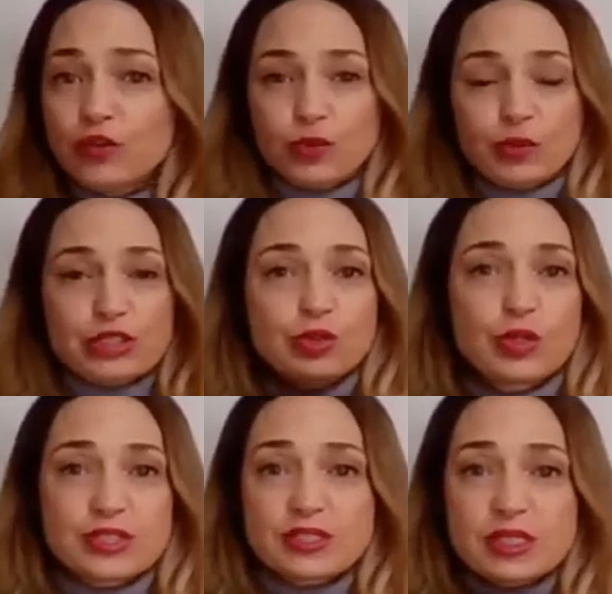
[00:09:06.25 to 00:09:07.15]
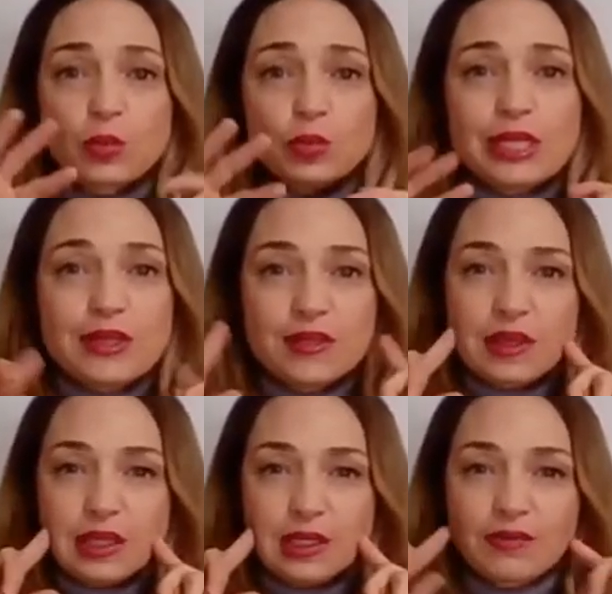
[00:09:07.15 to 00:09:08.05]
of your resources and really
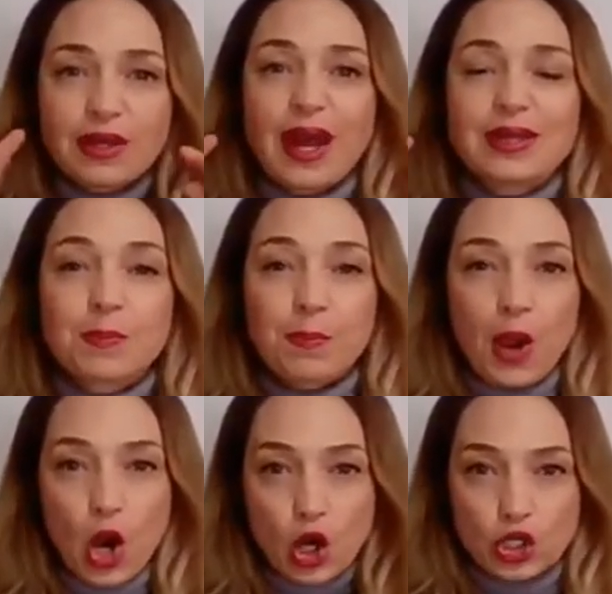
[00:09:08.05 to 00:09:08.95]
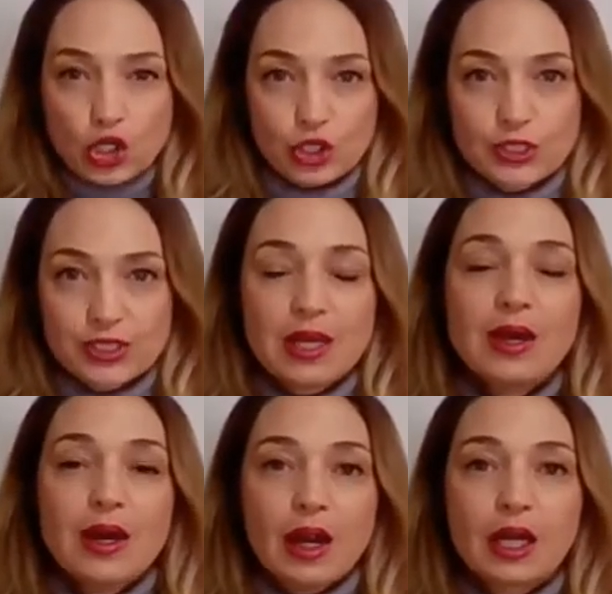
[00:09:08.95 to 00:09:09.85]
thinking of it as partners.
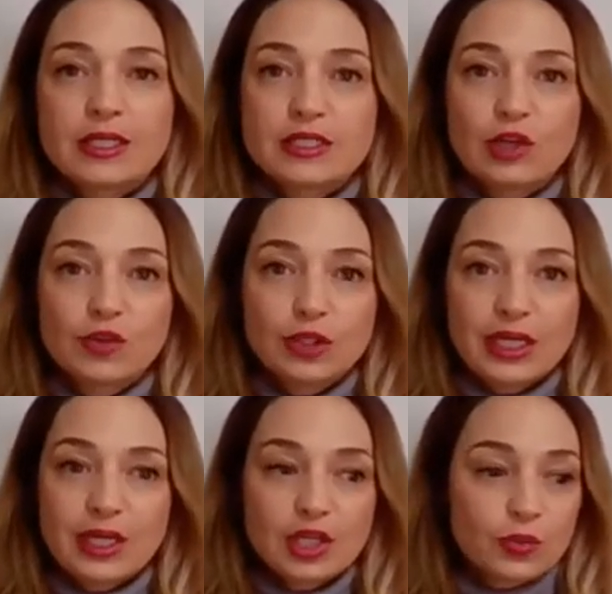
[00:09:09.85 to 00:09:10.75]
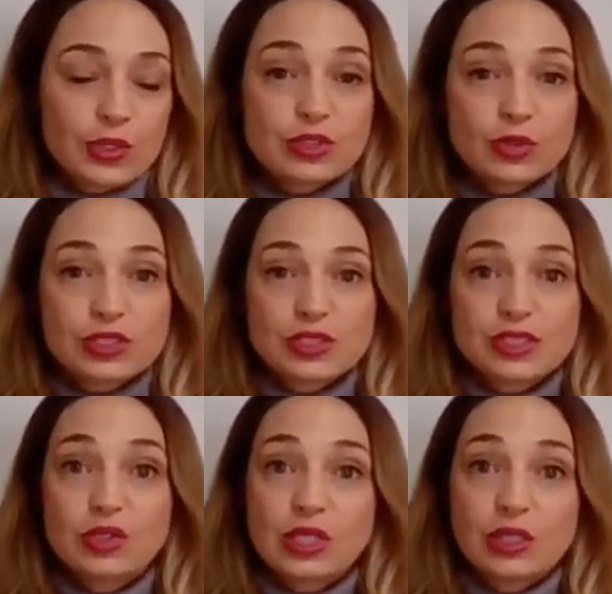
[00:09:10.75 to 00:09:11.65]
All right, so if you're looking at your resources,
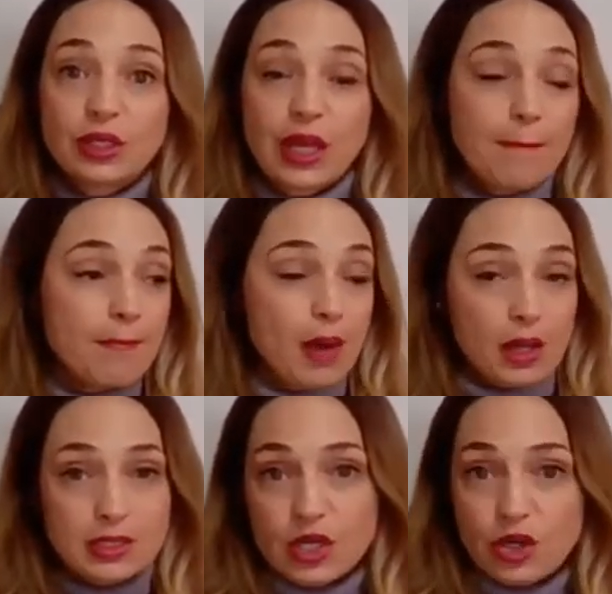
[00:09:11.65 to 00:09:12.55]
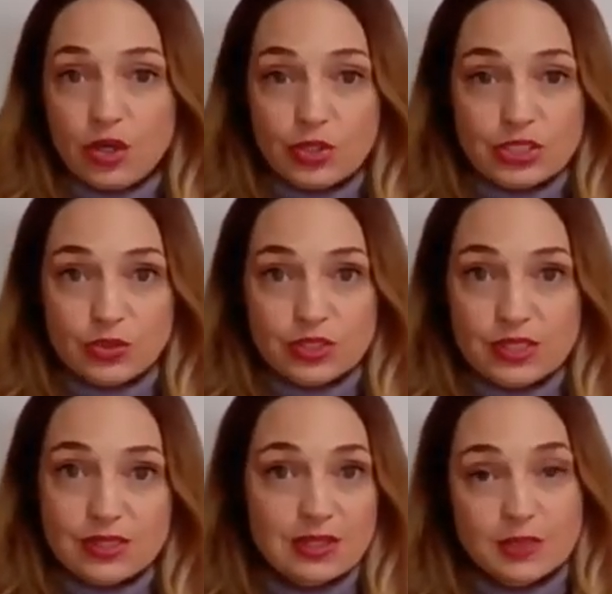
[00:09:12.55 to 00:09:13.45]
you need to look at monetary
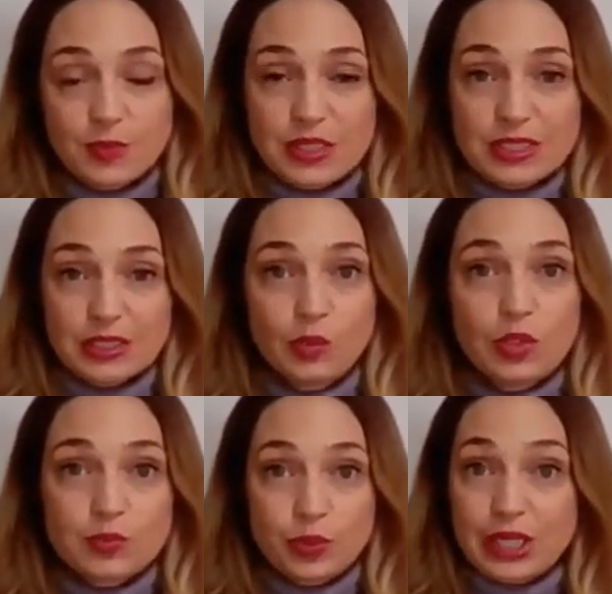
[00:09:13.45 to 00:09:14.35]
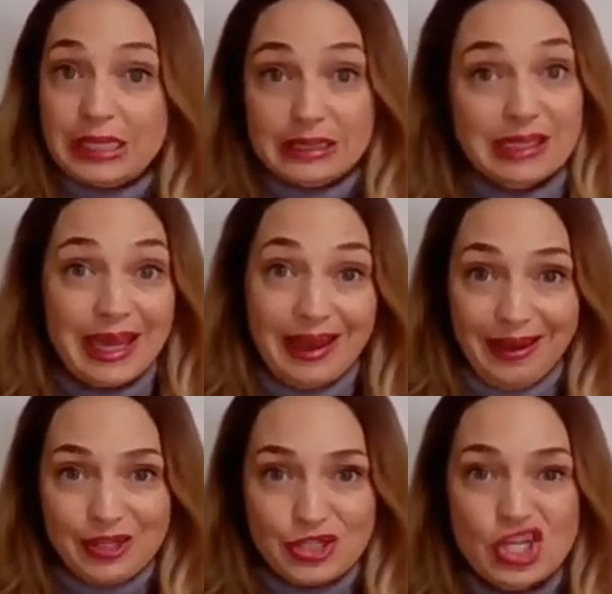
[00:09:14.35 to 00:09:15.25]
resources, and that's basically what's bringing in the
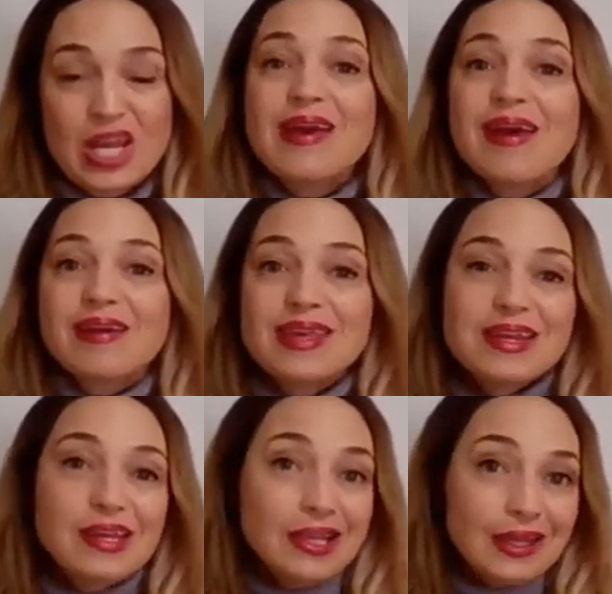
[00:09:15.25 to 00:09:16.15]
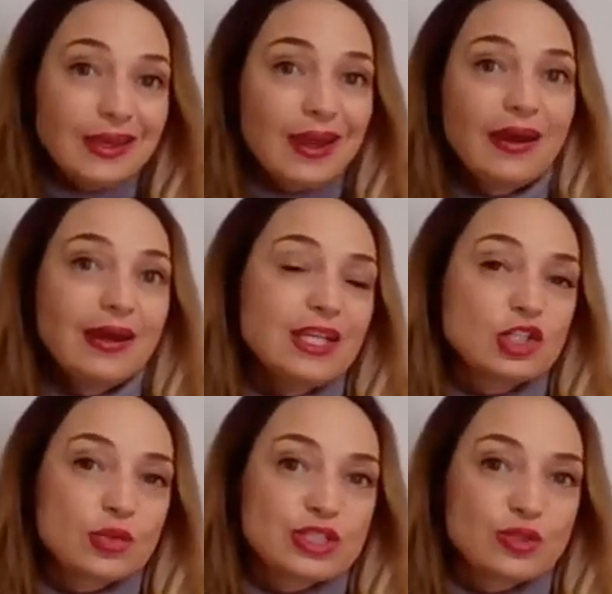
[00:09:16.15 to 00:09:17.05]
cash. And then
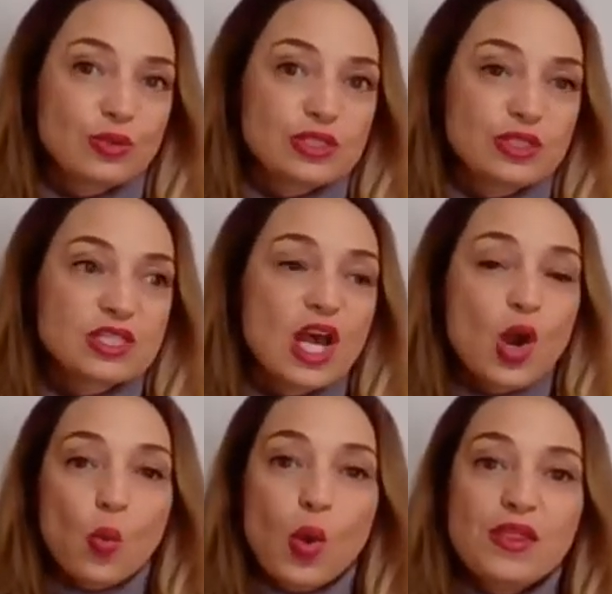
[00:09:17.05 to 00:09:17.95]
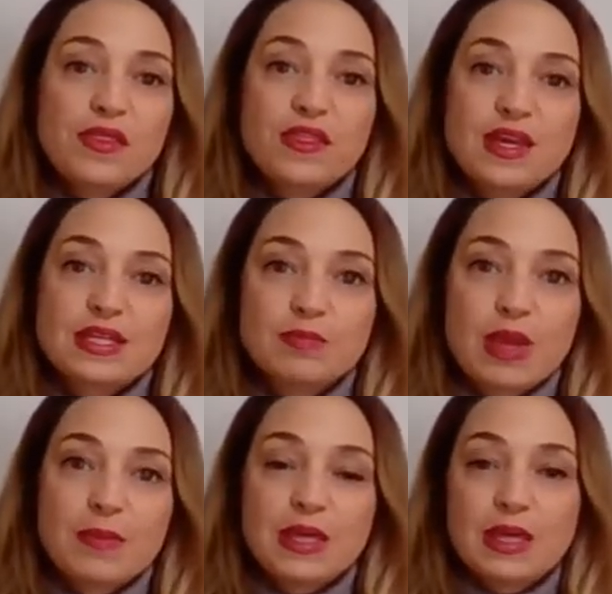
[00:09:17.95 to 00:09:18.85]
in-kind resources, what things
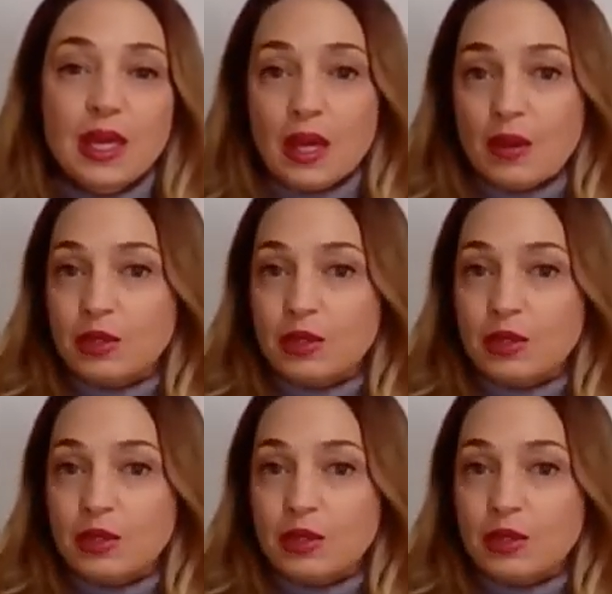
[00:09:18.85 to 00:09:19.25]
maybe,